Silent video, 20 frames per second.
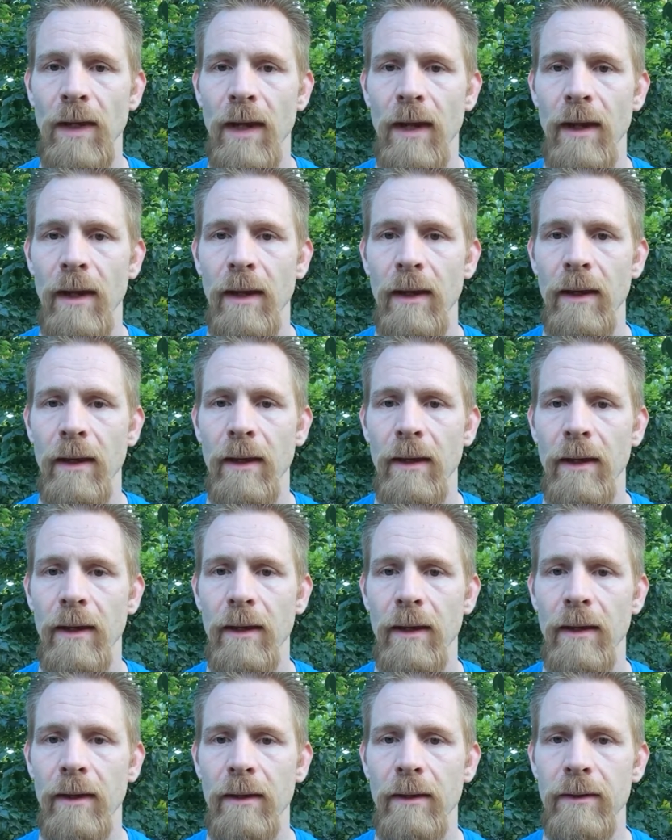
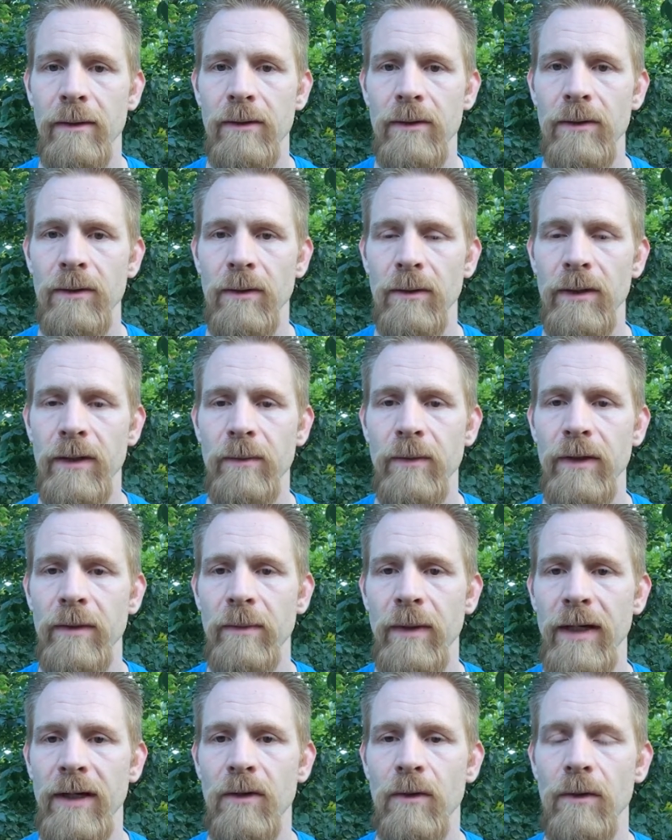And do you only breed
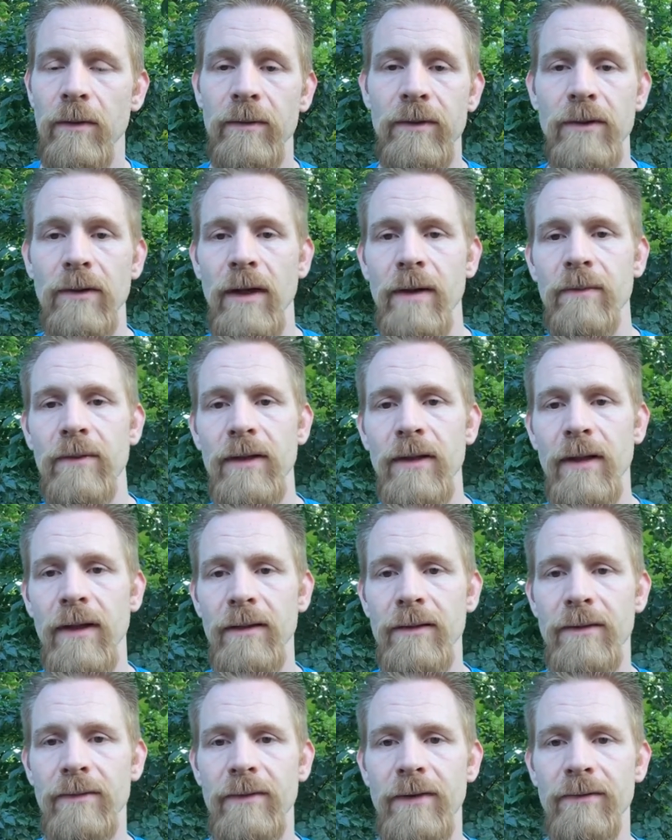microworms? No, I breed
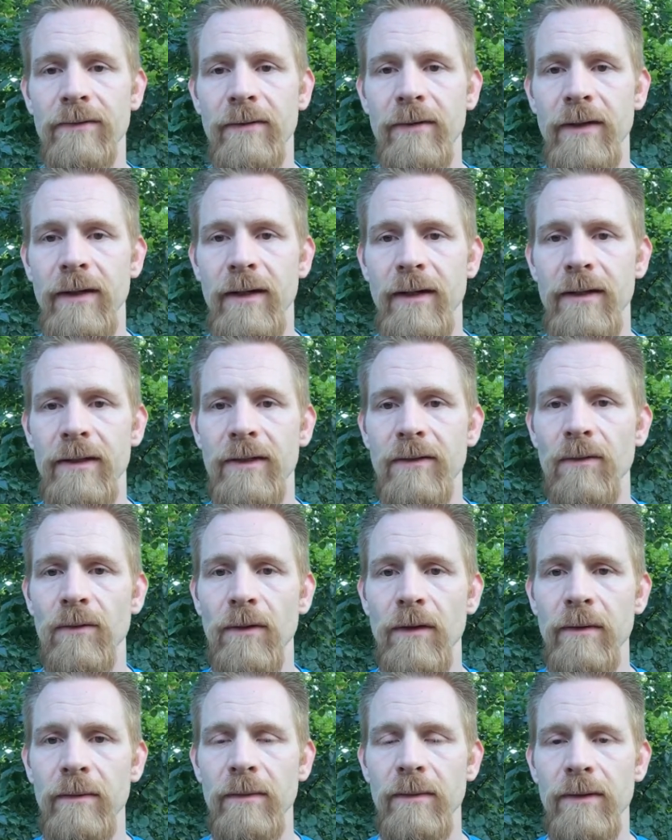lots of different kinds of
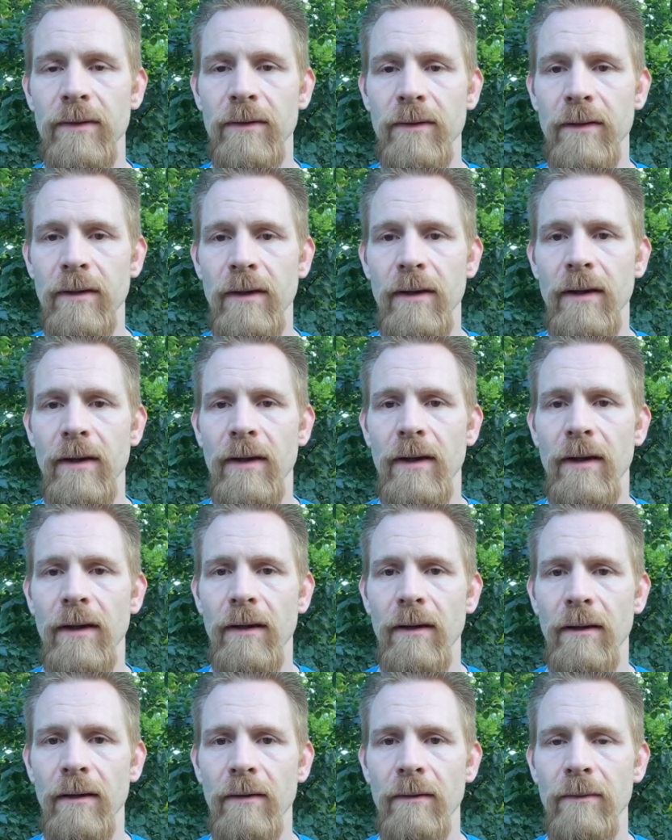worms.
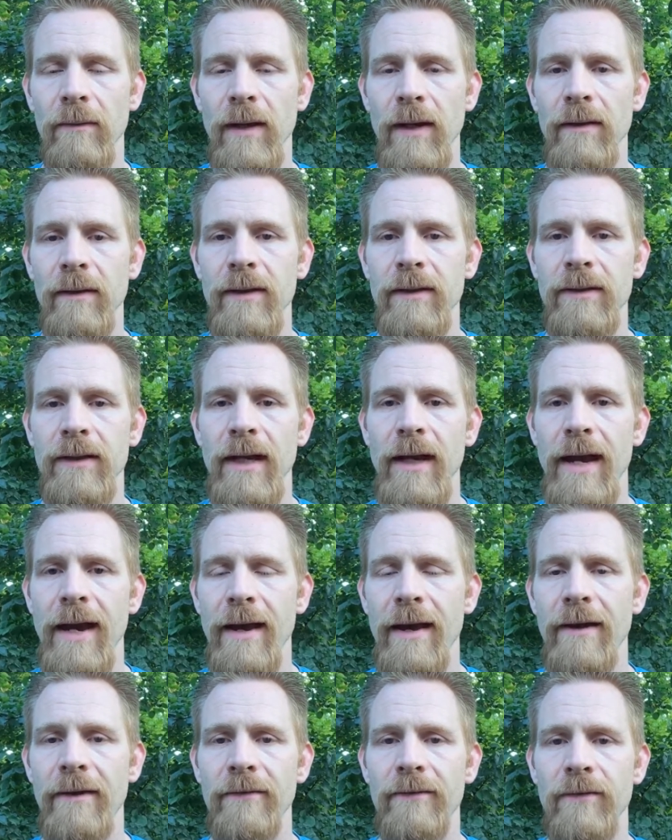At least I
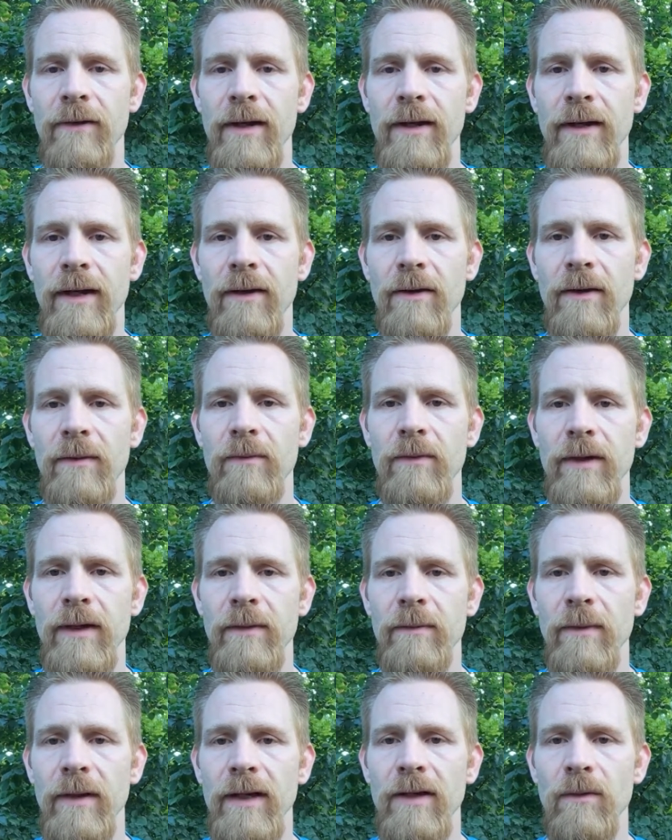have. Right now I'm breeding
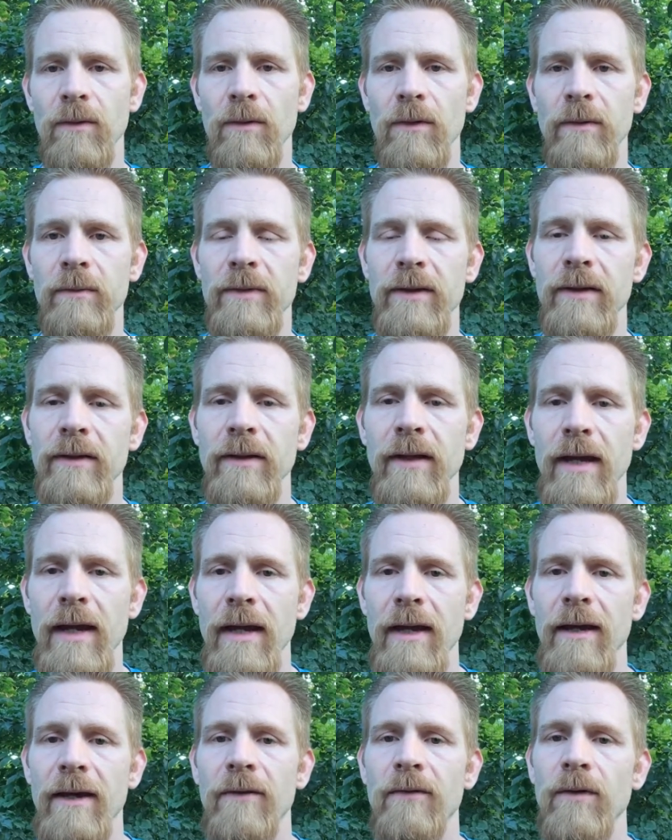microworms, and
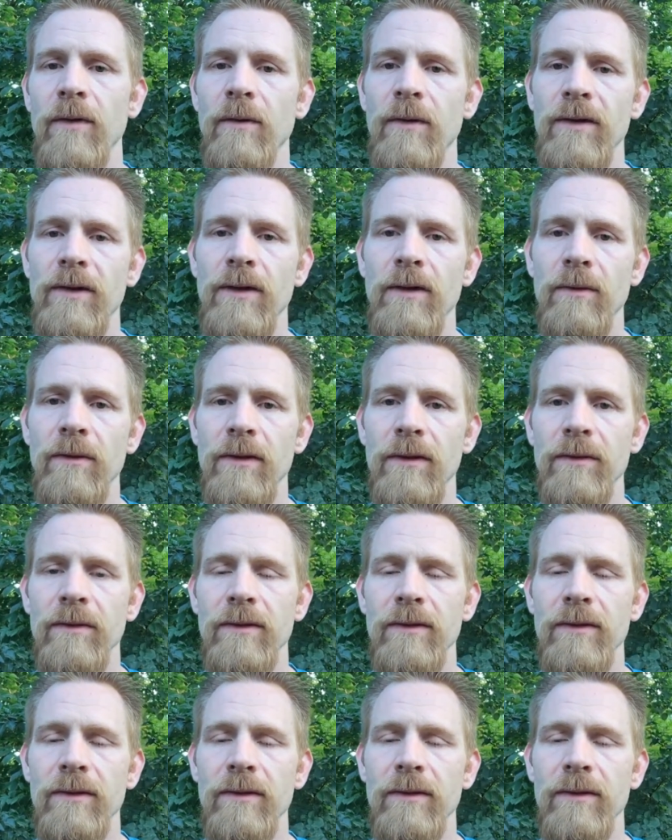if we want to go with loose